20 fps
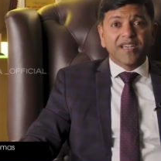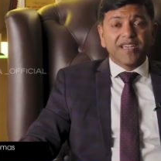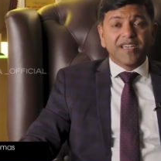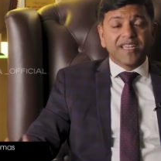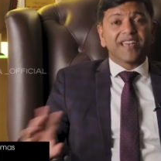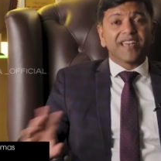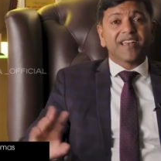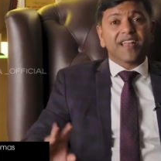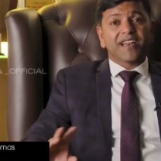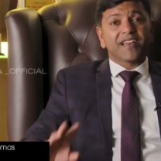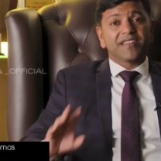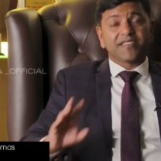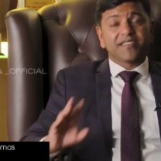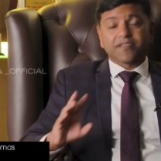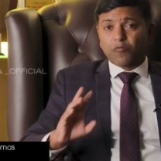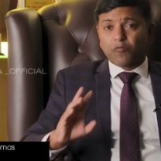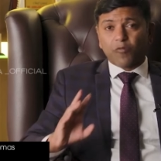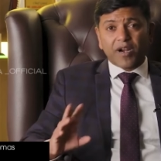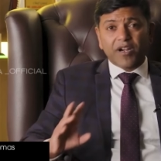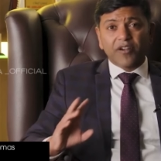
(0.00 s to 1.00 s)
Dinner
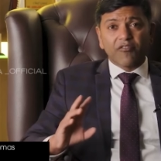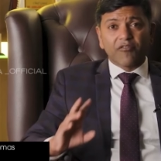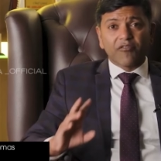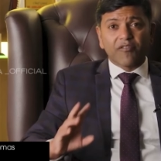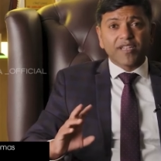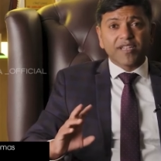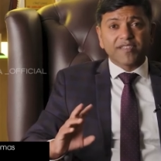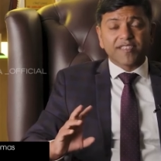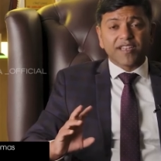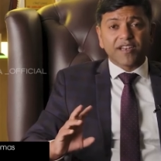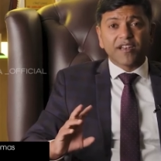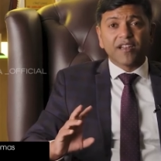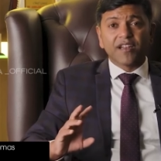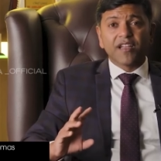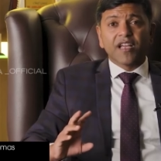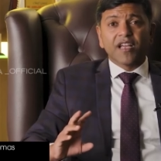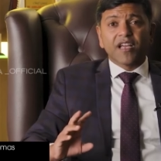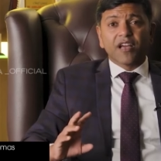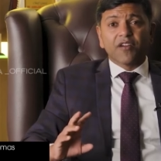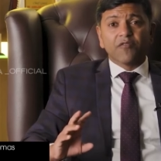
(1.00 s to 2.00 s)
is one reason
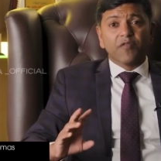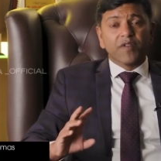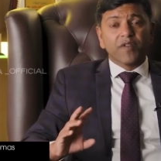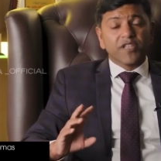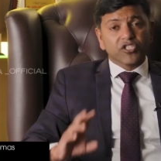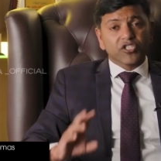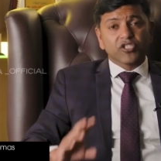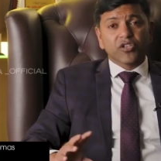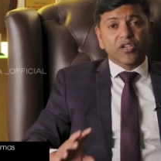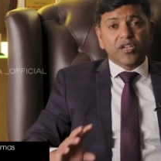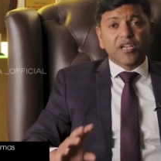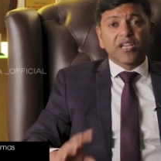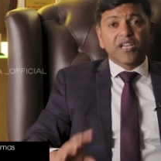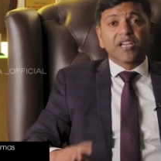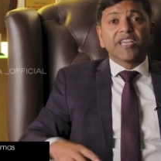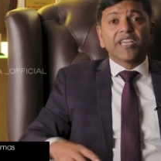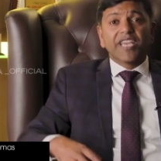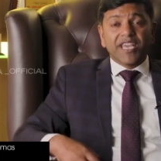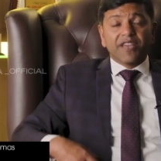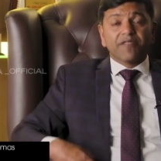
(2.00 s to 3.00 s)
which
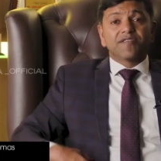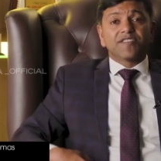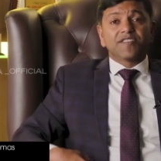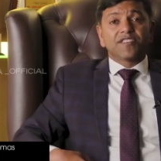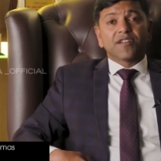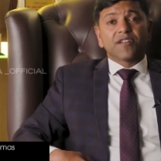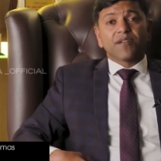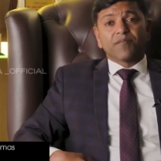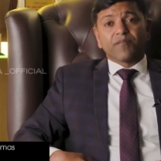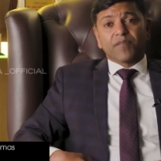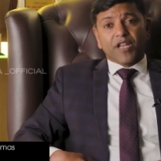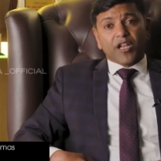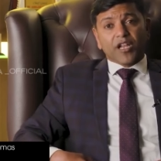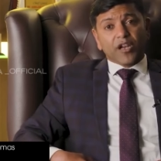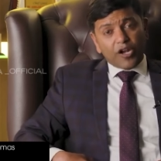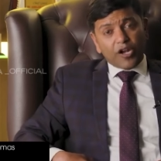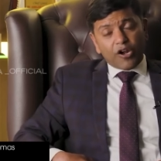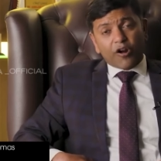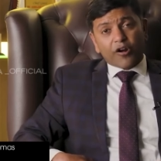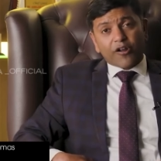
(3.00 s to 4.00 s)
gives
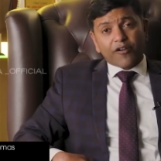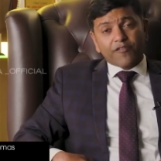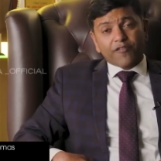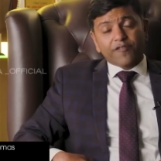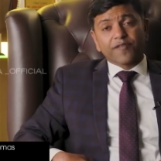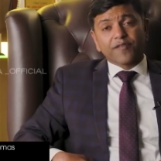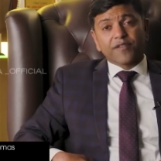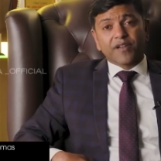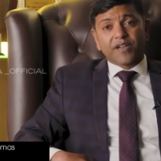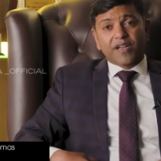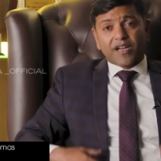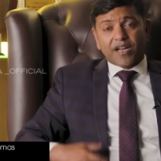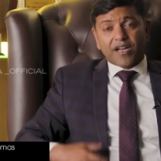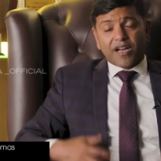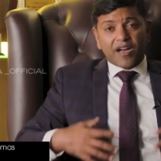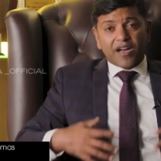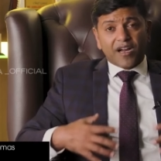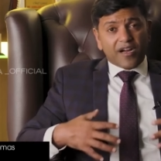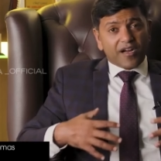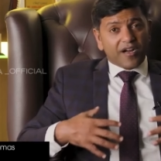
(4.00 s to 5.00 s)
a lot of
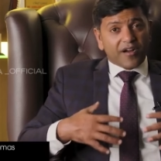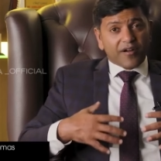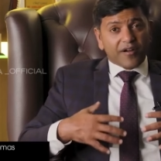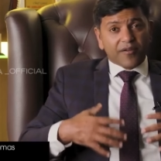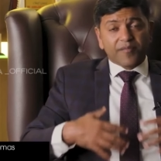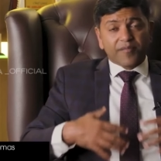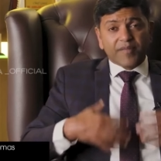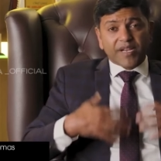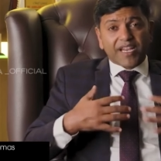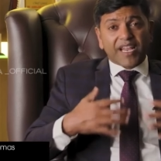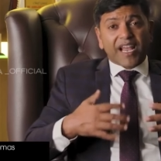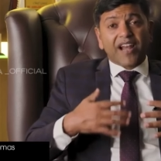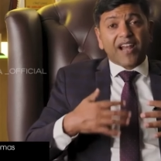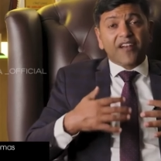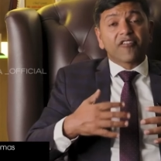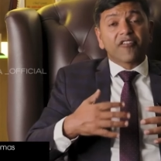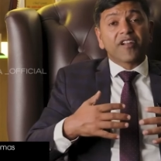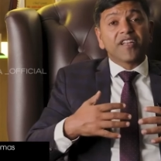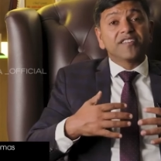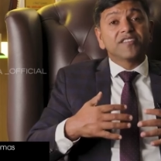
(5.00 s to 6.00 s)
uh,
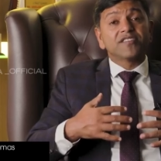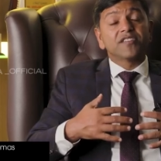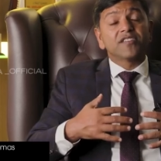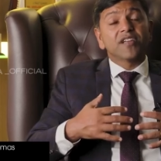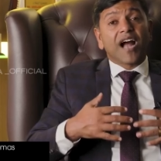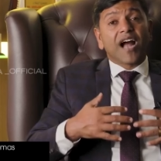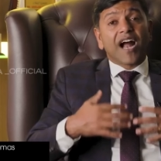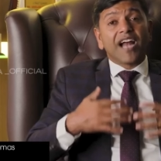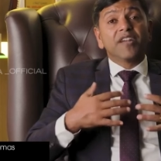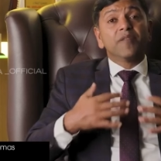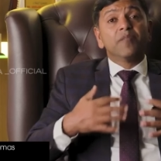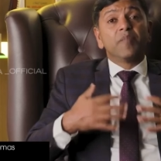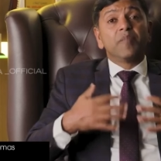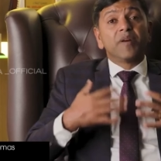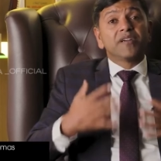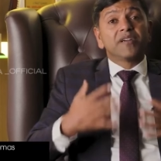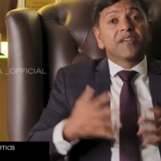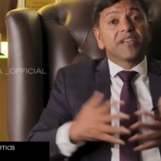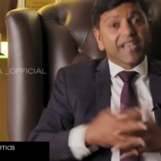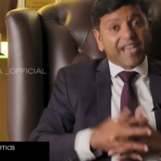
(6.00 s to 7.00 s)
calories,
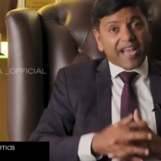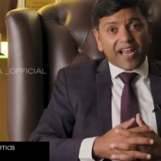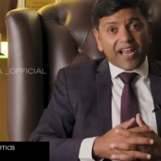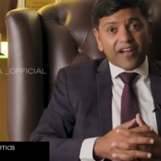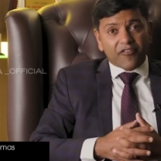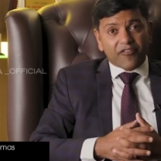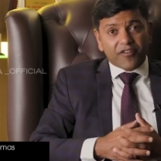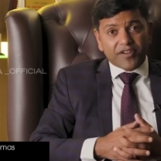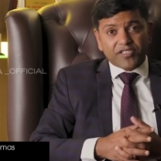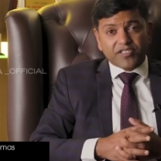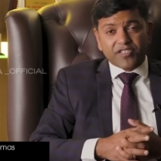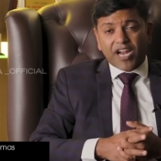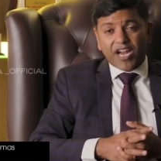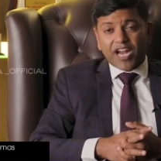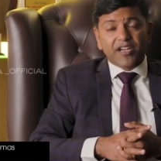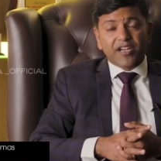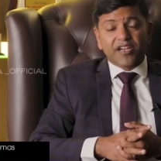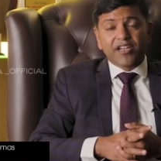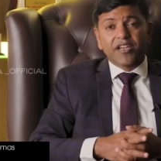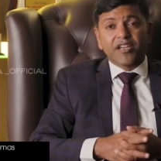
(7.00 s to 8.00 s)
unburned calories,
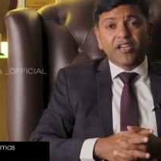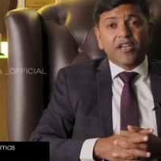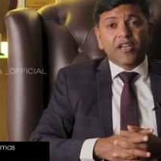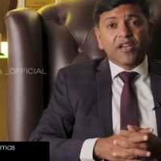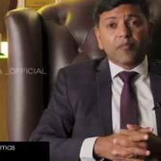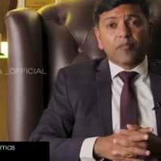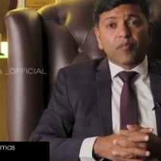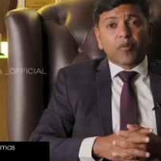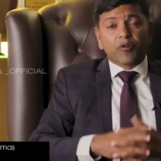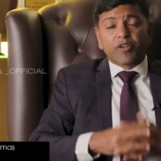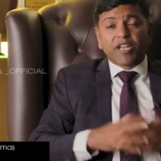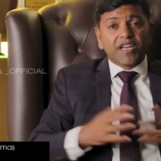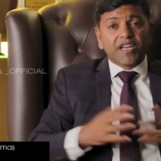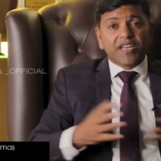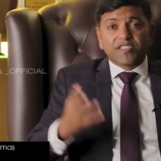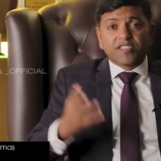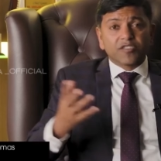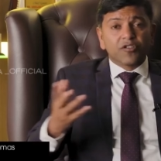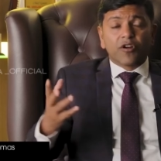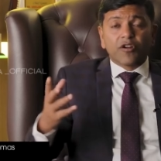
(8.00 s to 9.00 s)
and
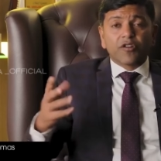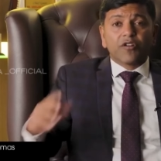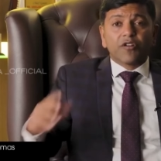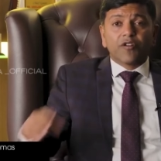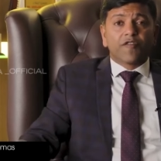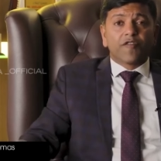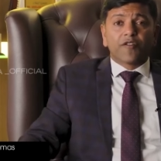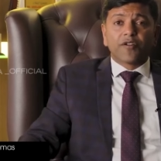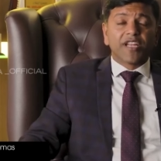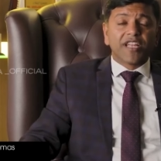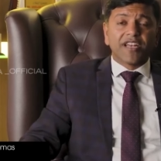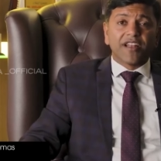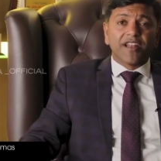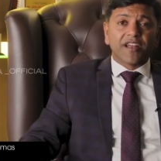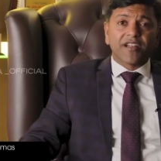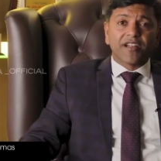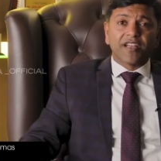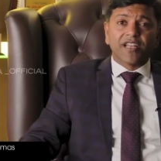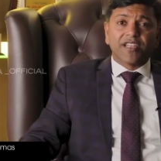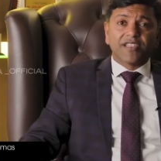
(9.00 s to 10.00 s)
protein is not good for
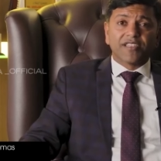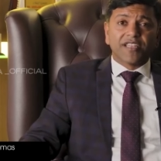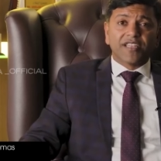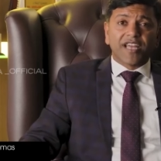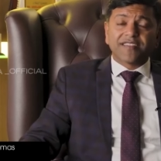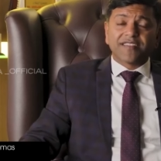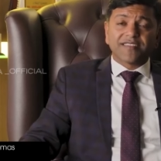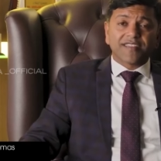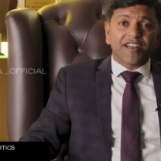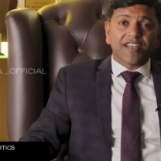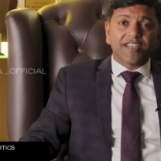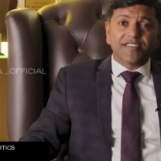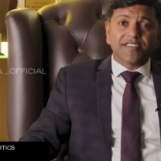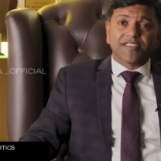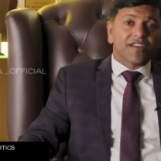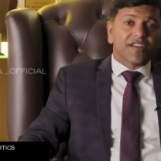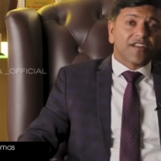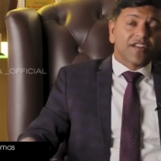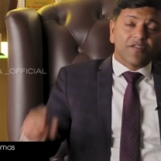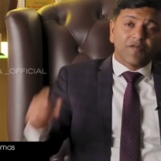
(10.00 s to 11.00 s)
dinner. That is the
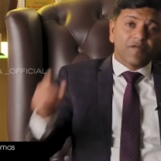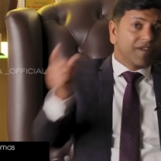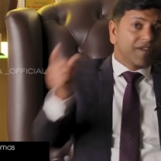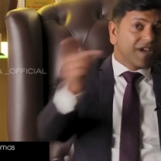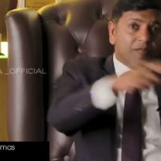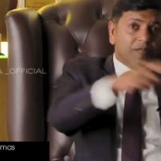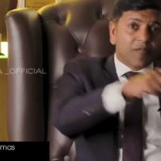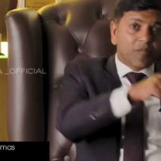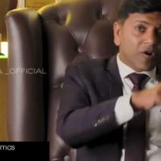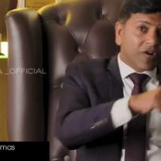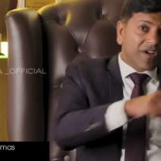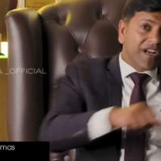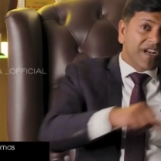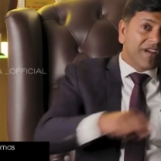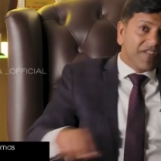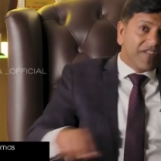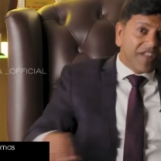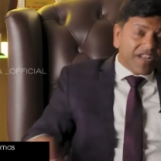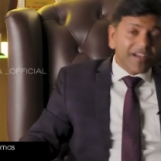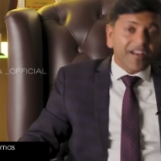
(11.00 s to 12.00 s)
reason we have brought a
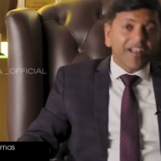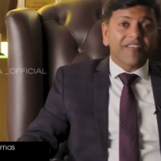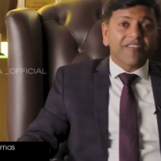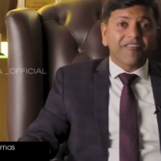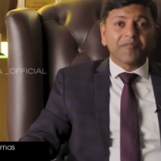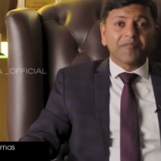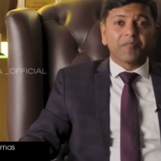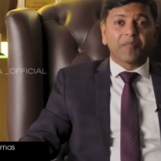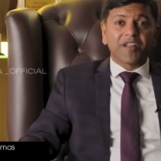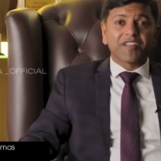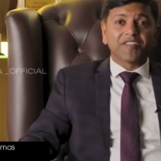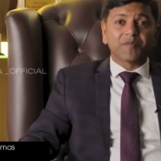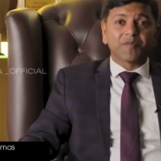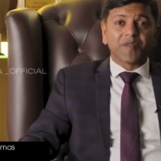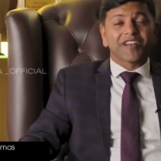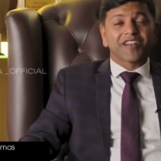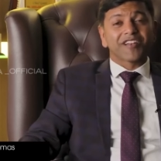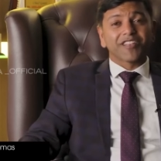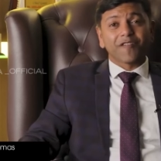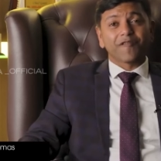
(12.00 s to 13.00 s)
dinner
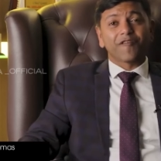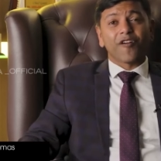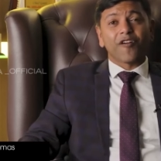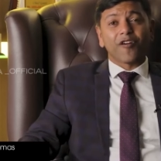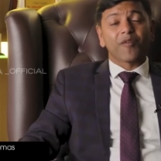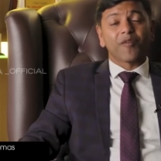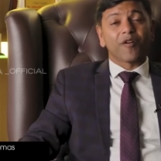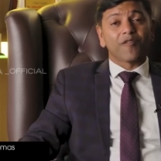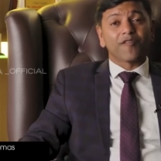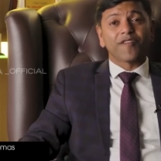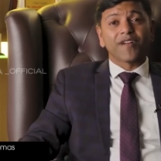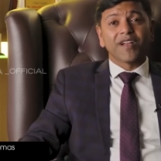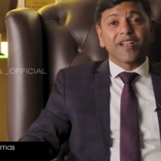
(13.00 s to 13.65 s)
replacement in the form of